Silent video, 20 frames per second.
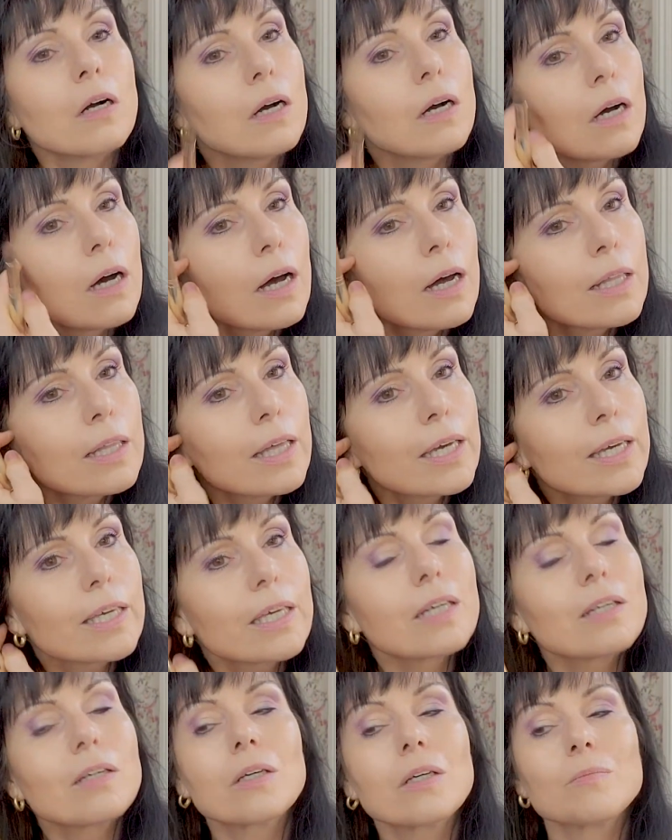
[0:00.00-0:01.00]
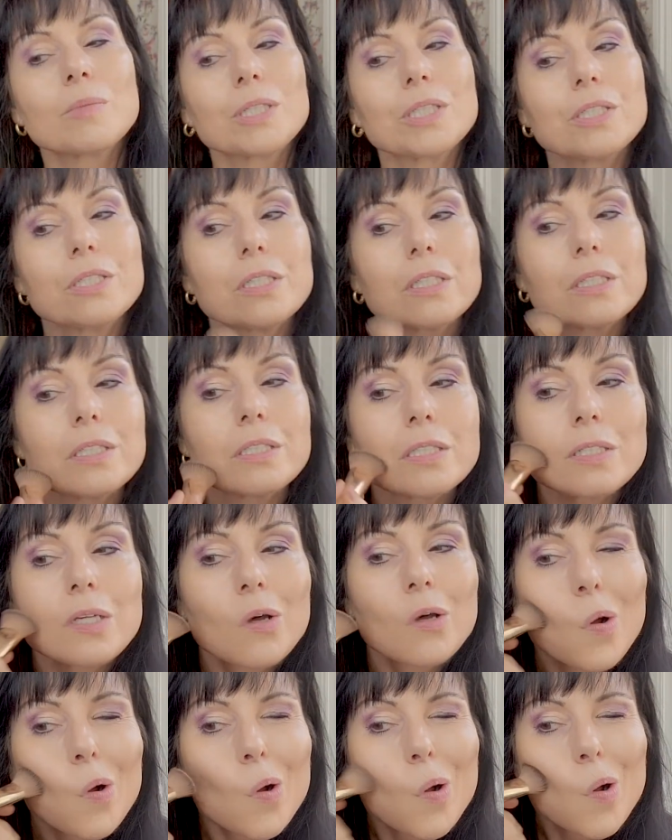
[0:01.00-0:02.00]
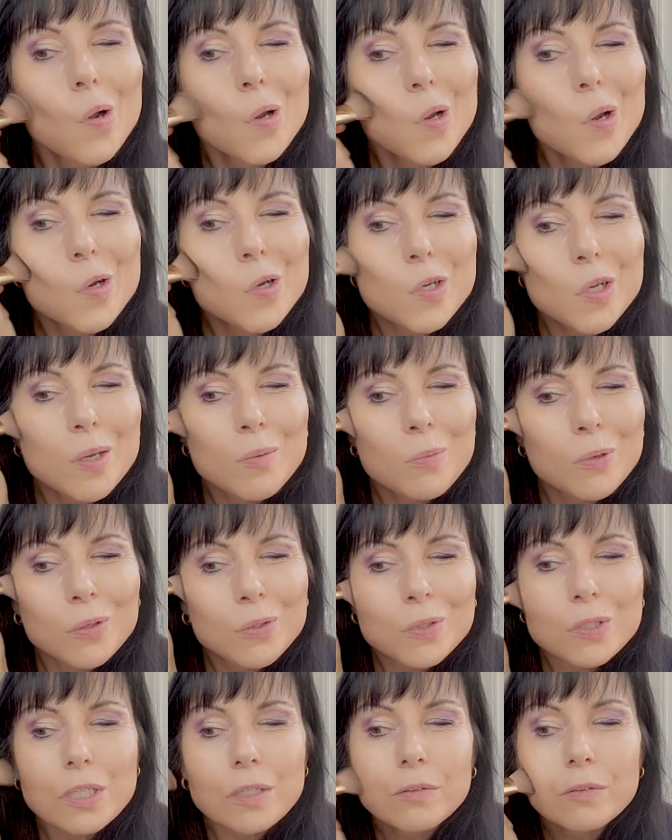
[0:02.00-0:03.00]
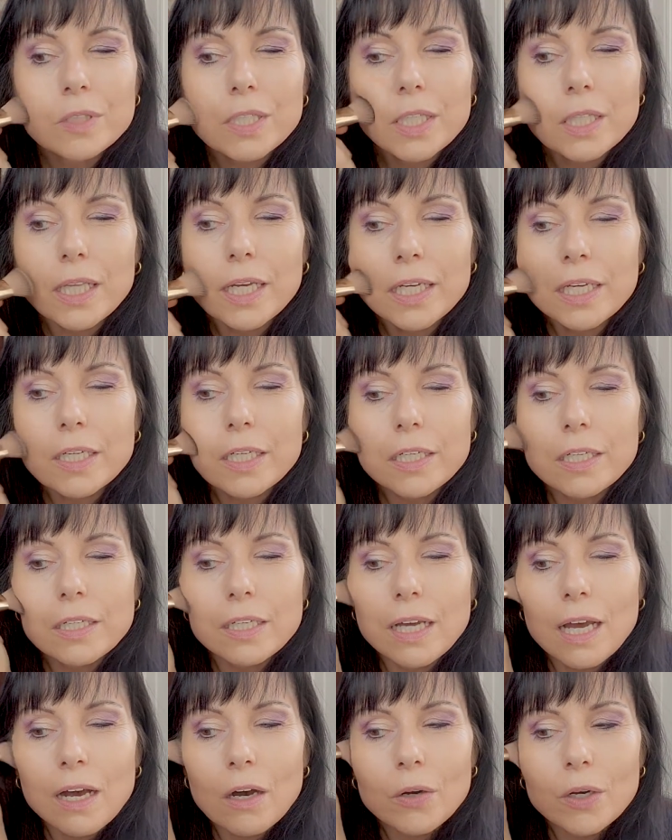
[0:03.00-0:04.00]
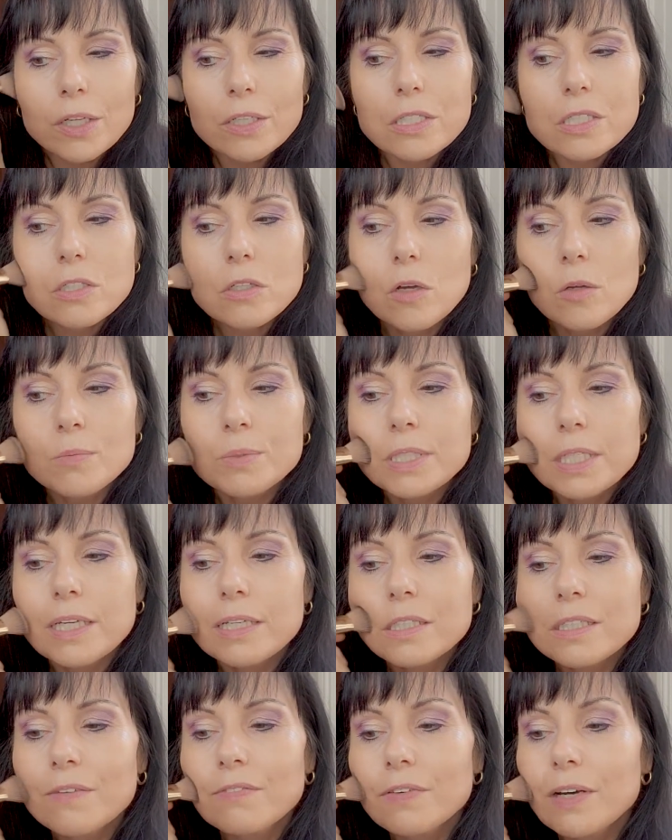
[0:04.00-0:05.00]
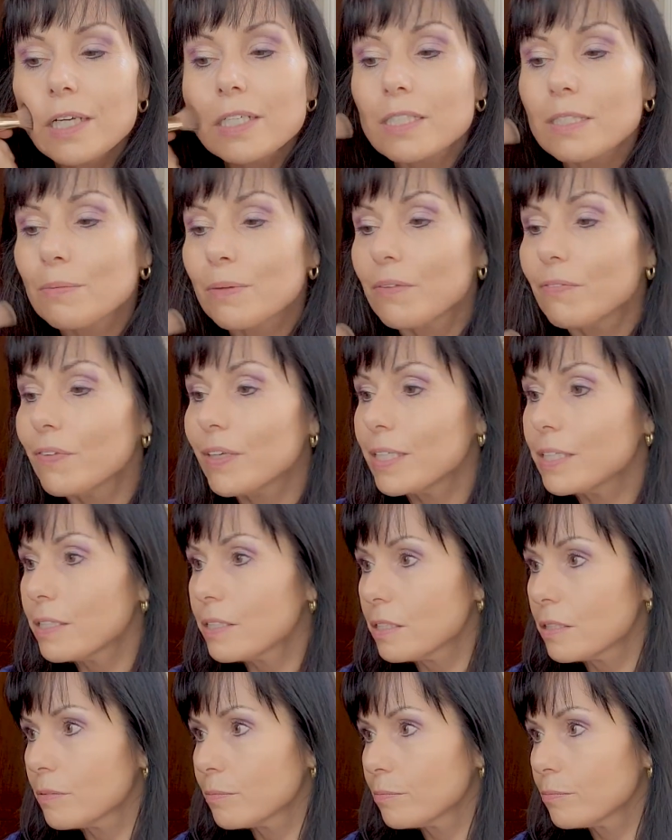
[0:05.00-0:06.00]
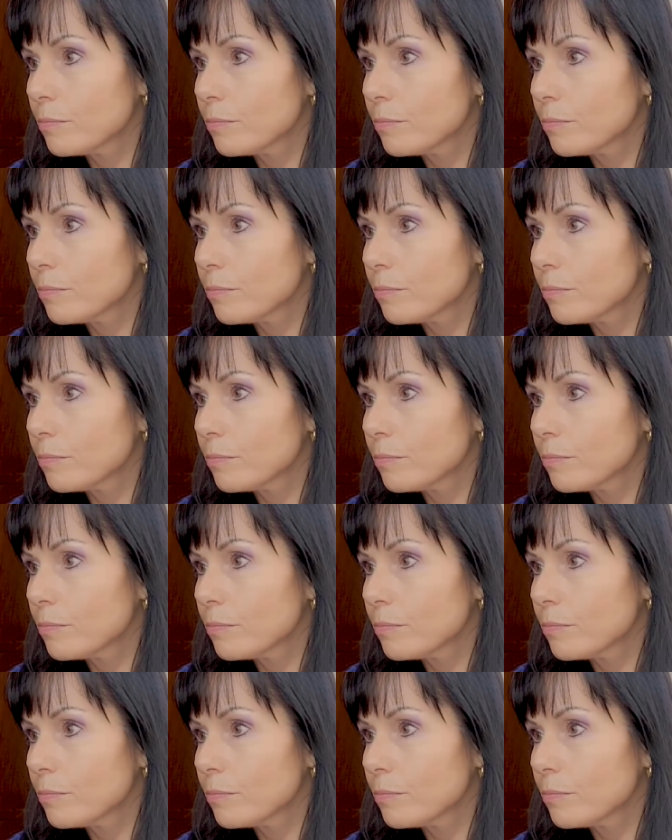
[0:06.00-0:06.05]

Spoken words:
I like it on my cheeks. Cheekbones. I really like how it sculpts and defines my face.